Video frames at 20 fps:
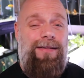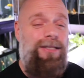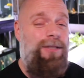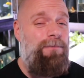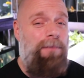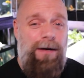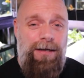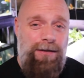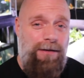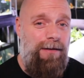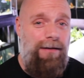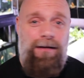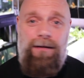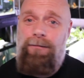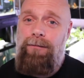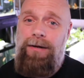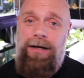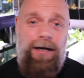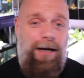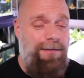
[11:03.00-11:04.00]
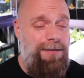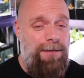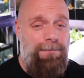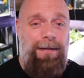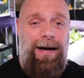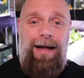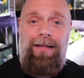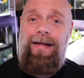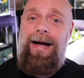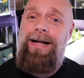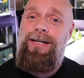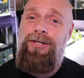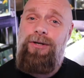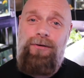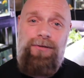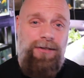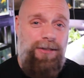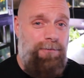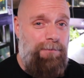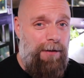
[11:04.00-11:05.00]
the sponge, when it comes to biological,
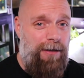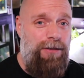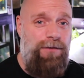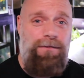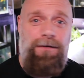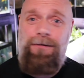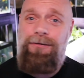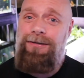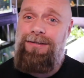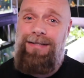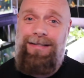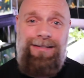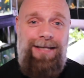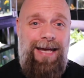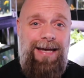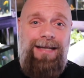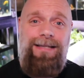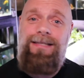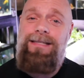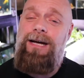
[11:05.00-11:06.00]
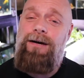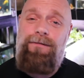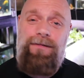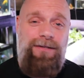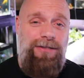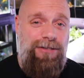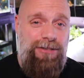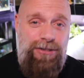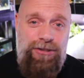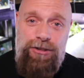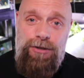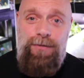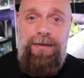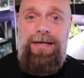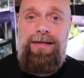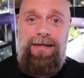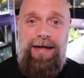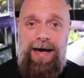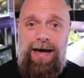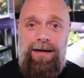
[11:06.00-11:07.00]
the sponge filters, the tank itself is
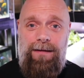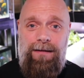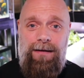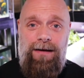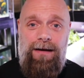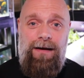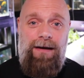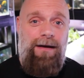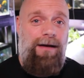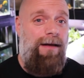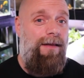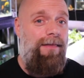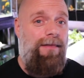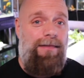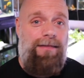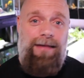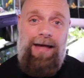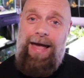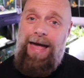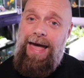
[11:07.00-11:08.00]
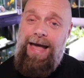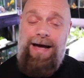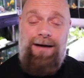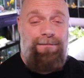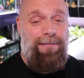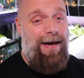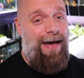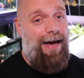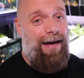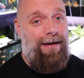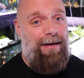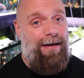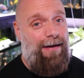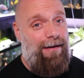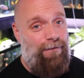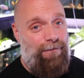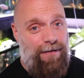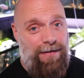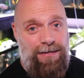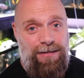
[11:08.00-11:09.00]
doing that. The hang on back,
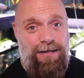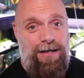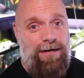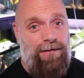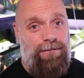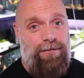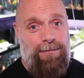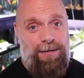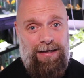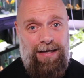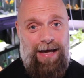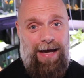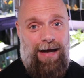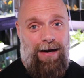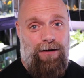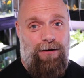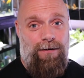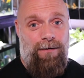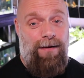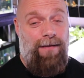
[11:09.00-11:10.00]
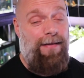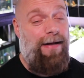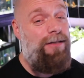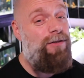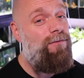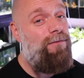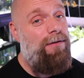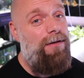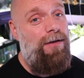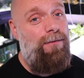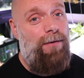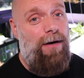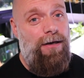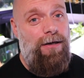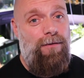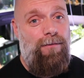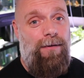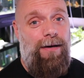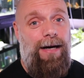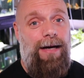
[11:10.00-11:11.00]
if it's there for mechanical and that's really what
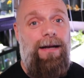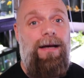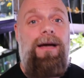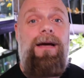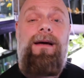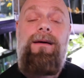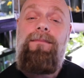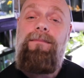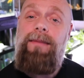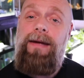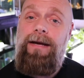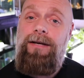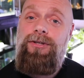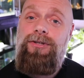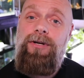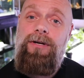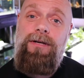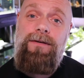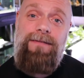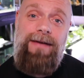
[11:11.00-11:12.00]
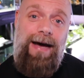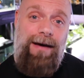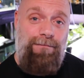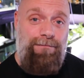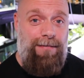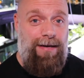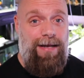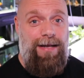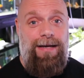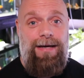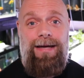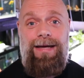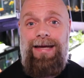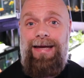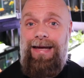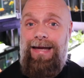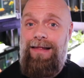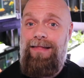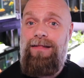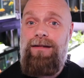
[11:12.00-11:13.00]
you want, make sure you've got media
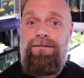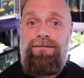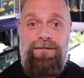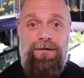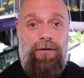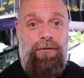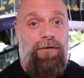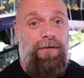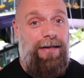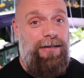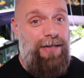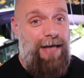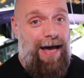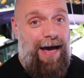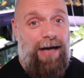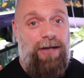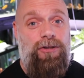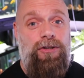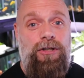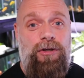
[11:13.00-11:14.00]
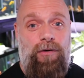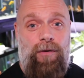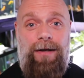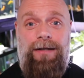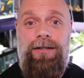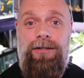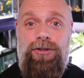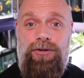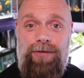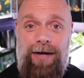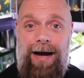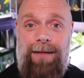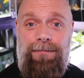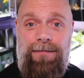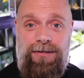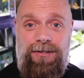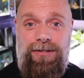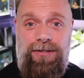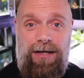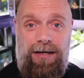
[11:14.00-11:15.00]
in the filter that's actually going to trap
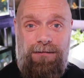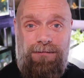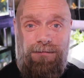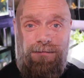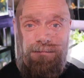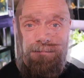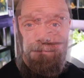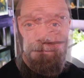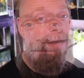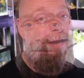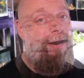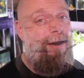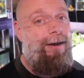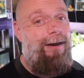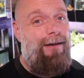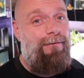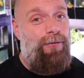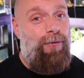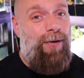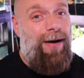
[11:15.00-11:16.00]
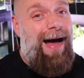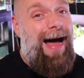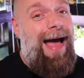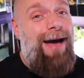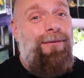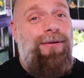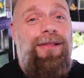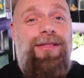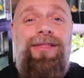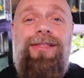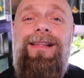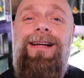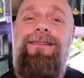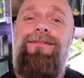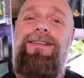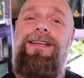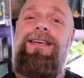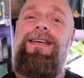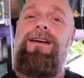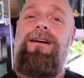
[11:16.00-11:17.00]
the stuff. All right, everyone, I would
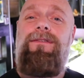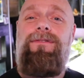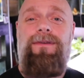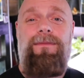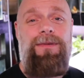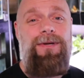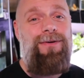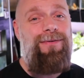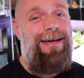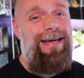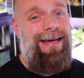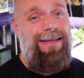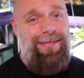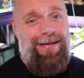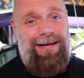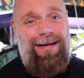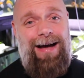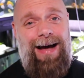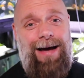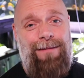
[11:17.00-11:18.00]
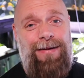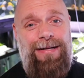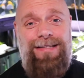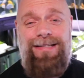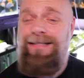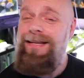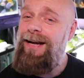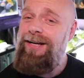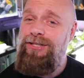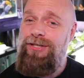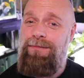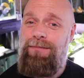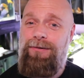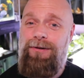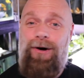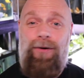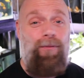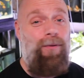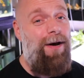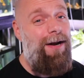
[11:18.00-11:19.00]
love to hear from you in the comments section
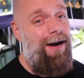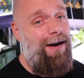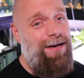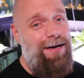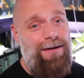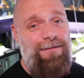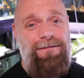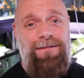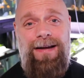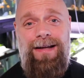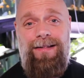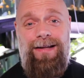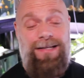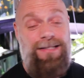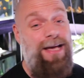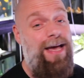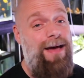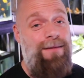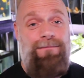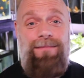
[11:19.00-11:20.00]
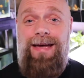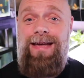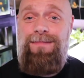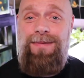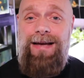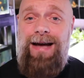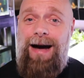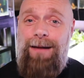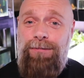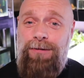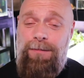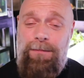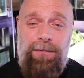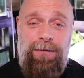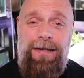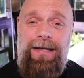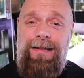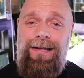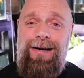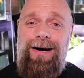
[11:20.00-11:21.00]
below. What are your feelings? Maybe I'm
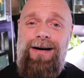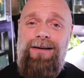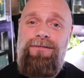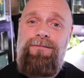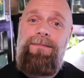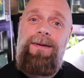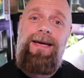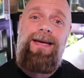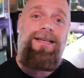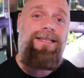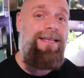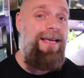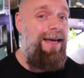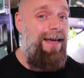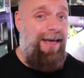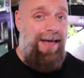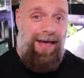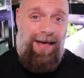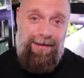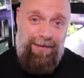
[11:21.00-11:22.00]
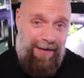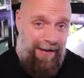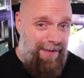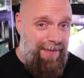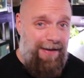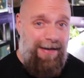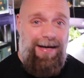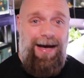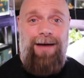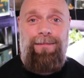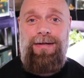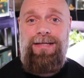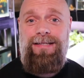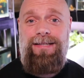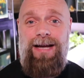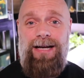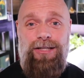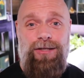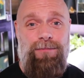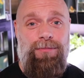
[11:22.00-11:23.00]
completely off base. In the comments
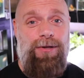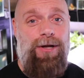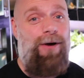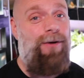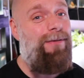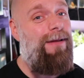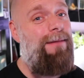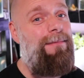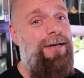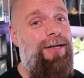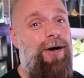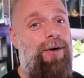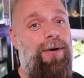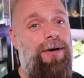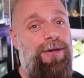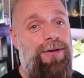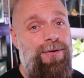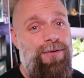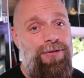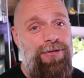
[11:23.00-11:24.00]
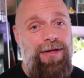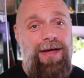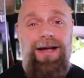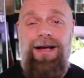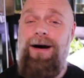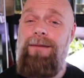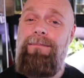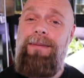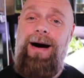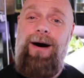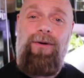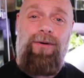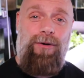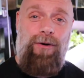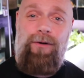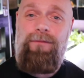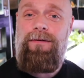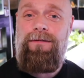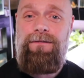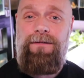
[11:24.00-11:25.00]
section below, let me know what you think about
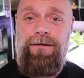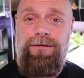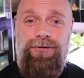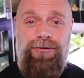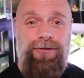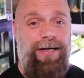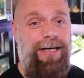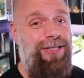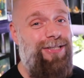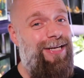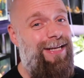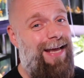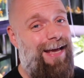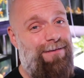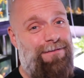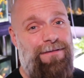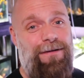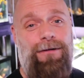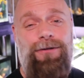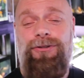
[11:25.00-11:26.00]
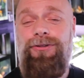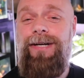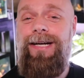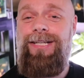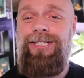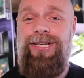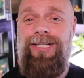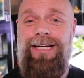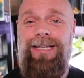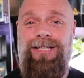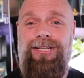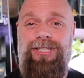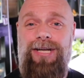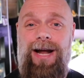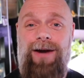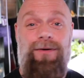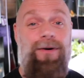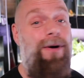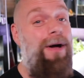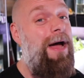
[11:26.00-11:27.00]
overfiltration and filtration in
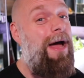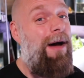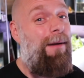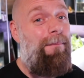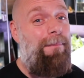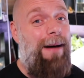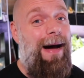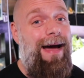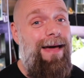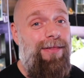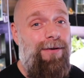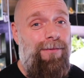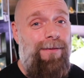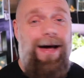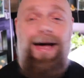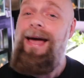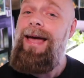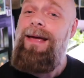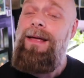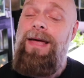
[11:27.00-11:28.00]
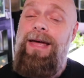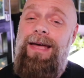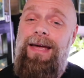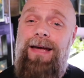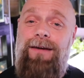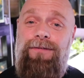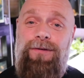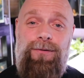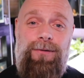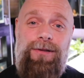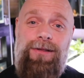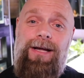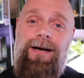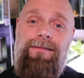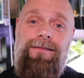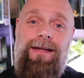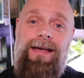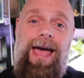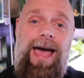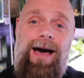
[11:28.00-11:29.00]
general. By the way, if you would
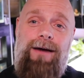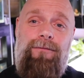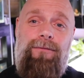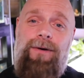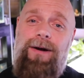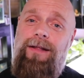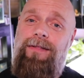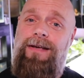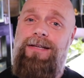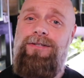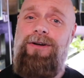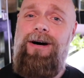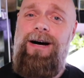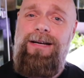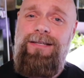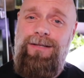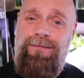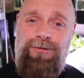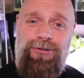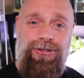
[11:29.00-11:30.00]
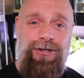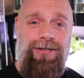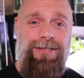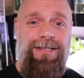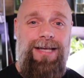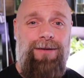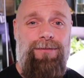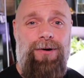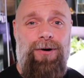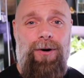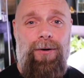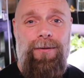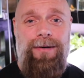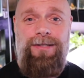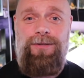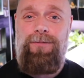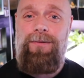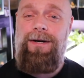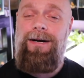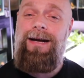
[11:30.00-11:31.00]
love to have one of these awesome shirts that we're
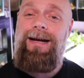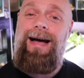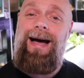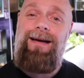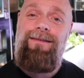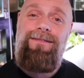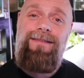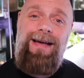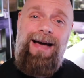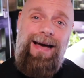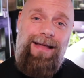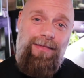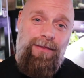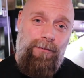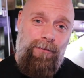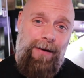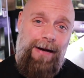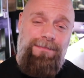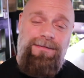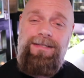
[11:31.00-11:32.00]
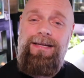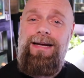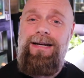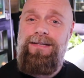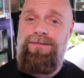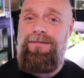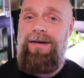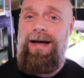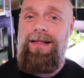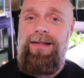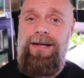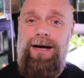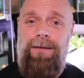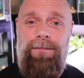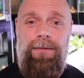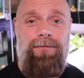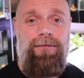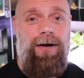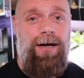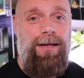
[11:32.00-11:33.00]
always wearing, I've got the website is finally up
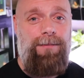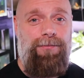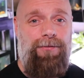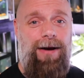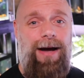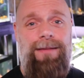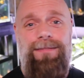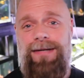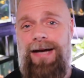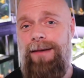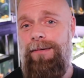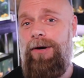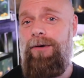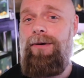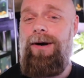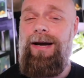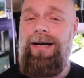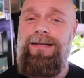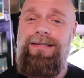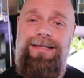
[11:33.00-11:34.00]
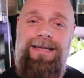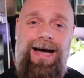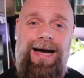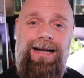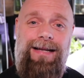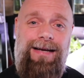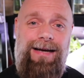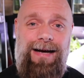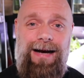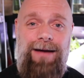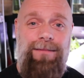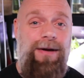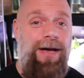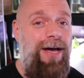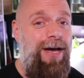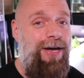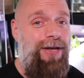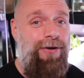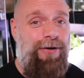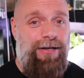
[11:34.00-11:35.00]
and running, primetimeaquatics.com.
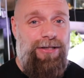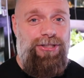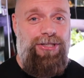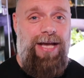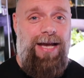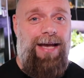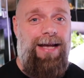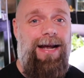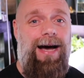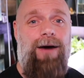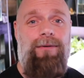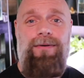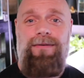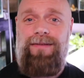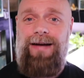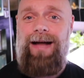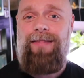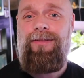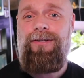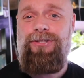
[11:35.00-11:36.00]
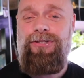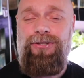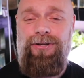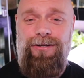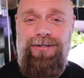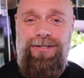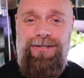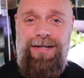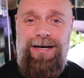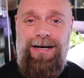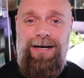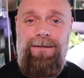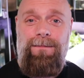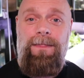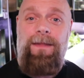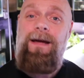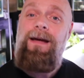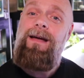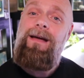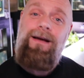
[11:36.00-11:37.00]
You can check it out. We've got the shirts there.
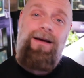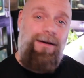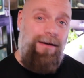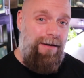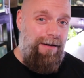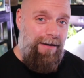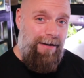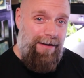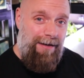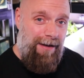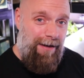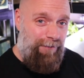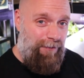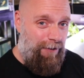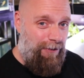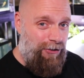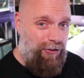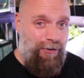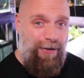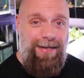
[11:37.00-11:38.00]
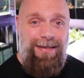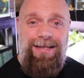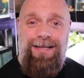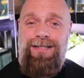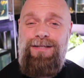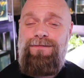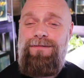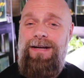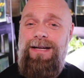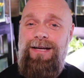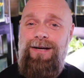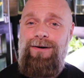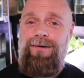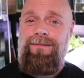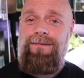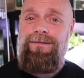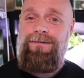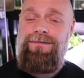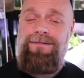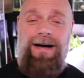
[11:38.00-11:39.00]
If you enjoyed this video,
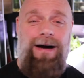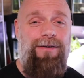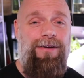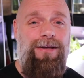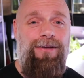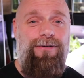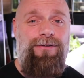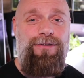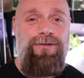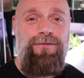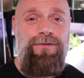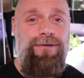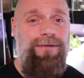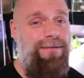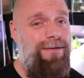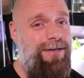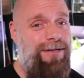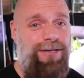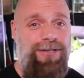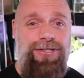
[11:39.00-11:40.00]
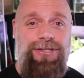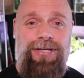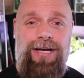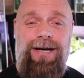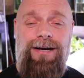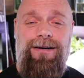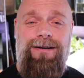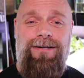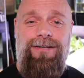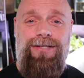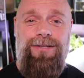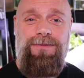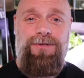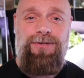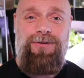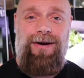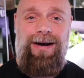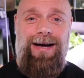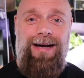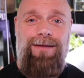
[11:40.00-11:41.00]
found it useful, share,
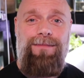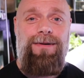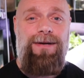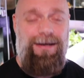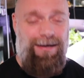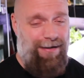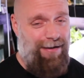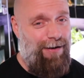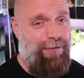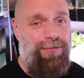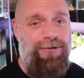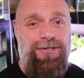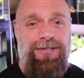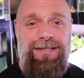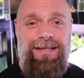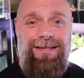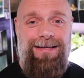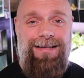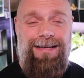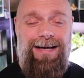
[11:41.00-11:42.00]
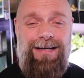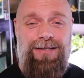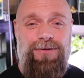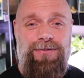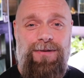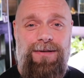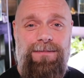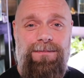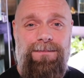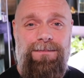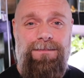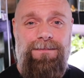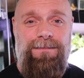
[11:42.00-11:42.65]
subscribe, and we'll see you in the next one.